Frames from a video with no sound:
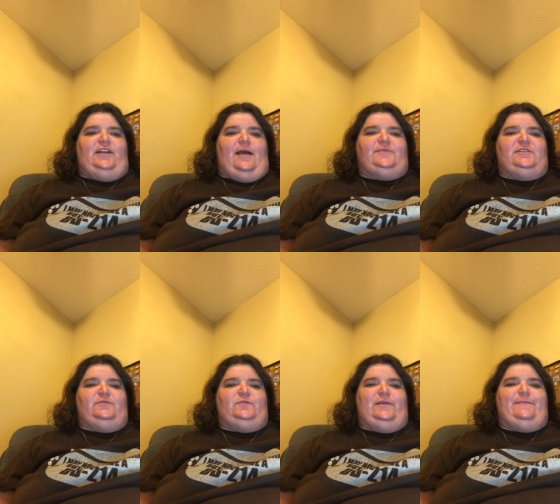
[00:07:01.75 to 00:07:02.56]
option
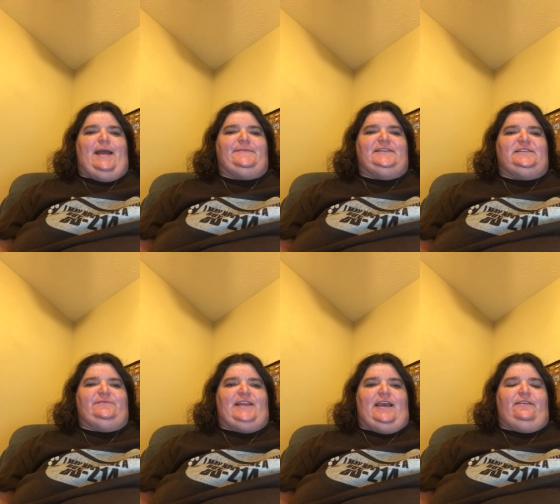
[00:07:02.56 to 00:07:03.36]
between
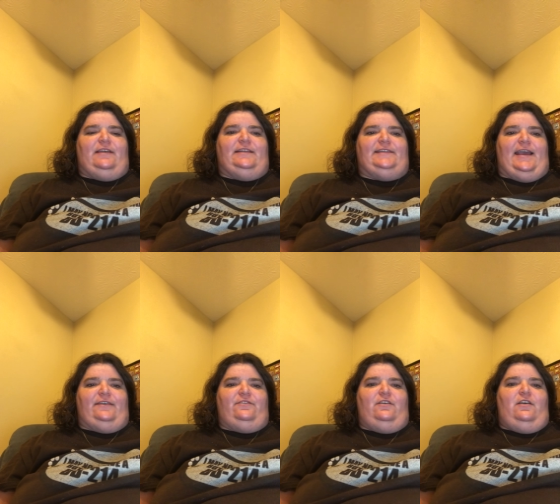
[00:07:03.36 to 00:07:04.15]
baptism and
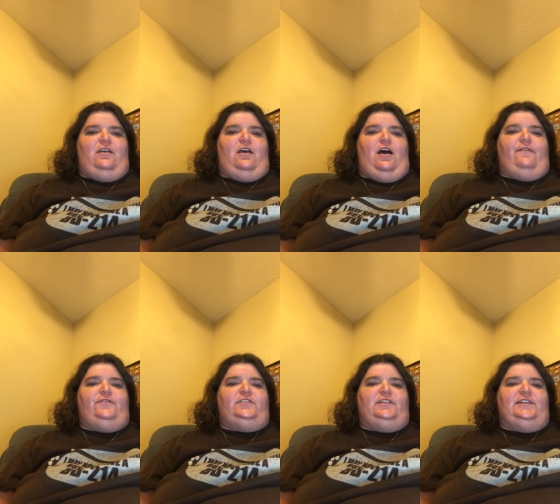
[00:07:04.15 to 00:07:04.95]
death
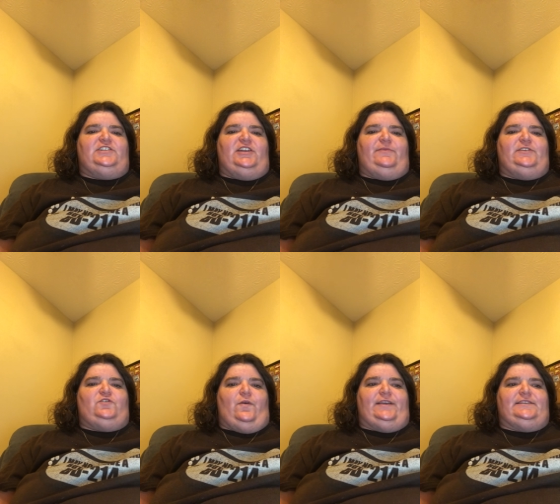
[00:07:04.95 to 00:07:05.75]
offered a legitimate
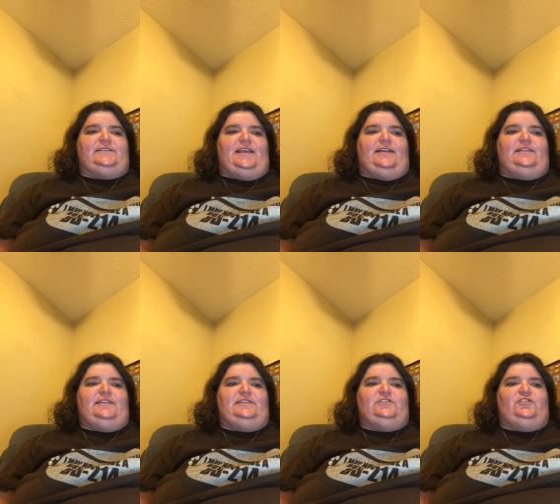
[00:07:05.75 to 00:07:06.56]
choice, and
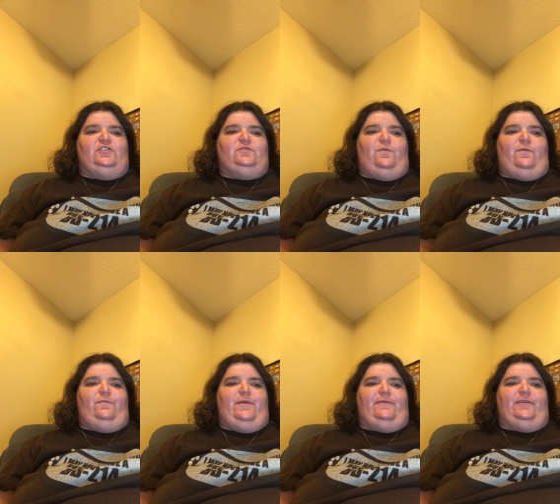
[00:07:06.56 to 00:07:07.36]
these Jews
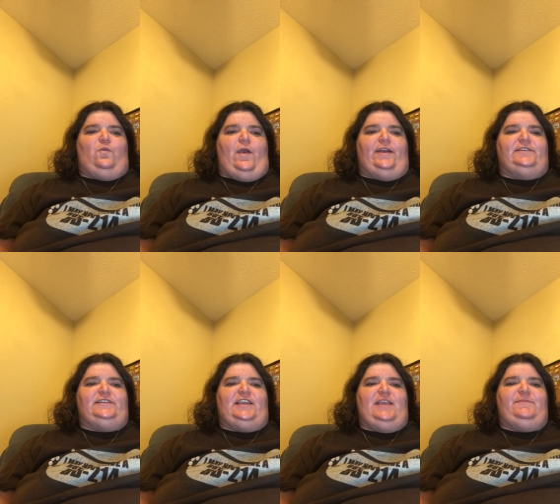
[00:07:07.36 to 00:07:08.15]
would be required
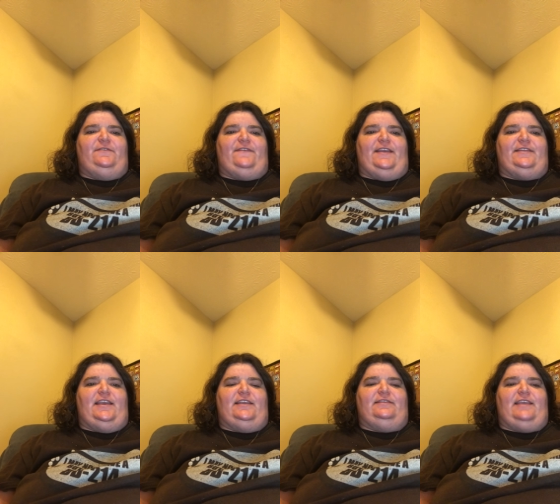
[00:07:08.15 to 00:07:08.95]
to keep the faith
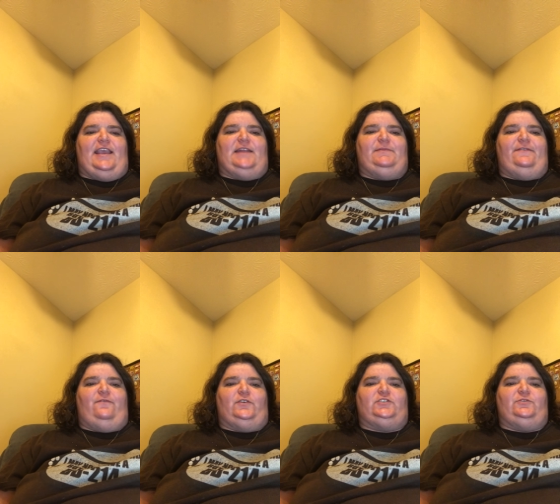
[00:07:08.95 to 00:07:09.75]
they had been
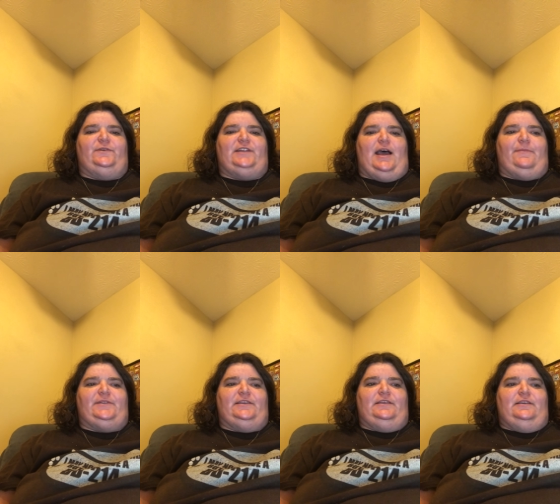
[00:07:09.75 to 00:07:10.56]
forced to
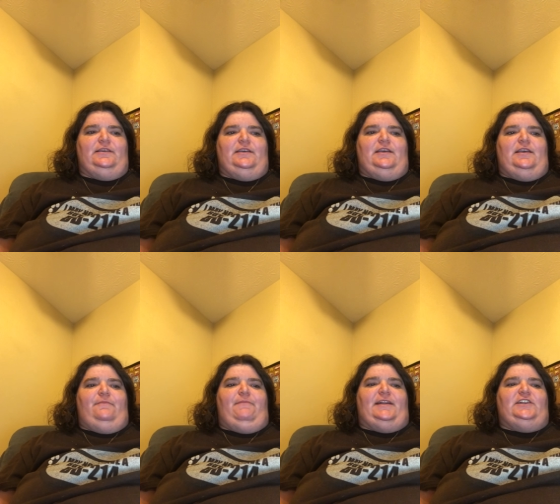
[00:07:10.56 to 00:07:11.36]
adopt.
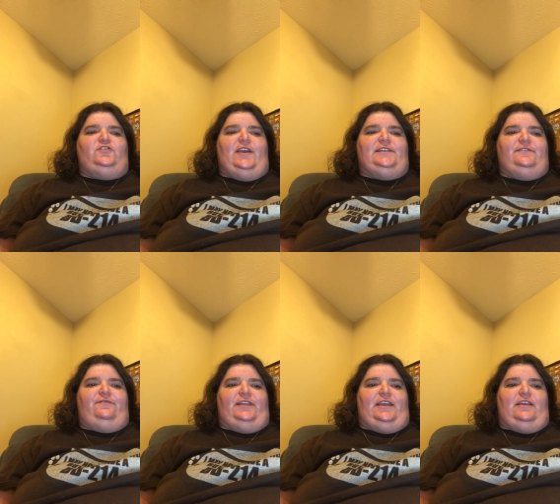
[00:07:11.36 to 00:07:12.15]
Many tried to
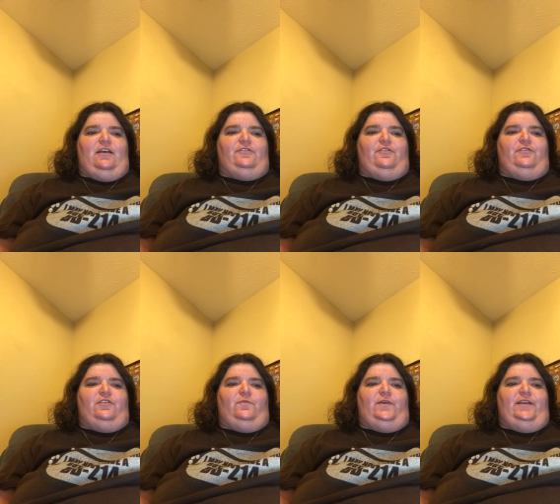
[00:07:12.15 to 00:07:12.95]
flee, although
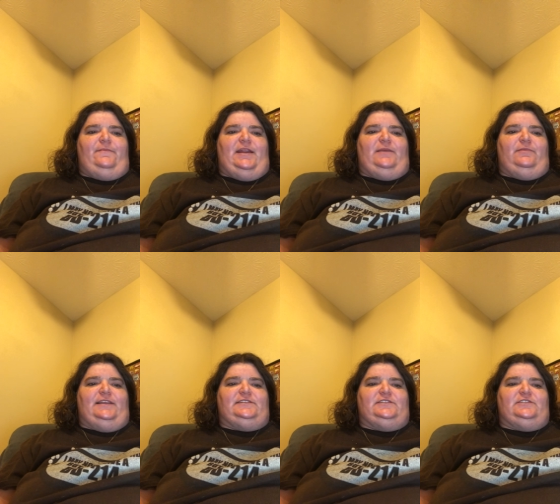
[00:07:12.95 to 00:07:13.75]
there weren't many
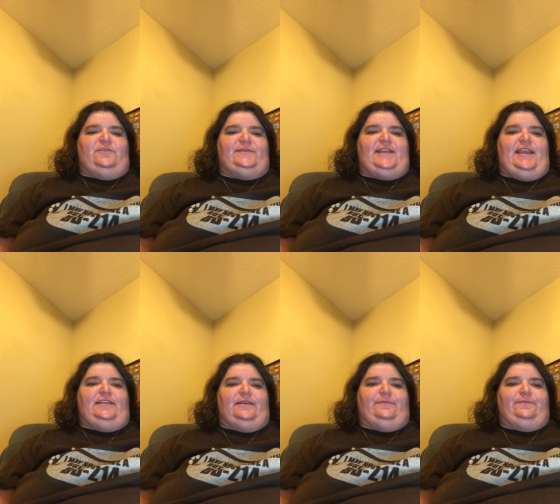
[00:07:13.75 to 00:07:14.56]
places that would
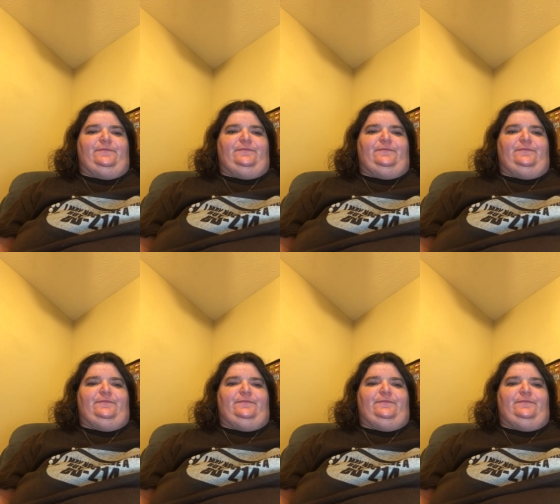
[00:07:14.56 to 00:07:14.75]
take them.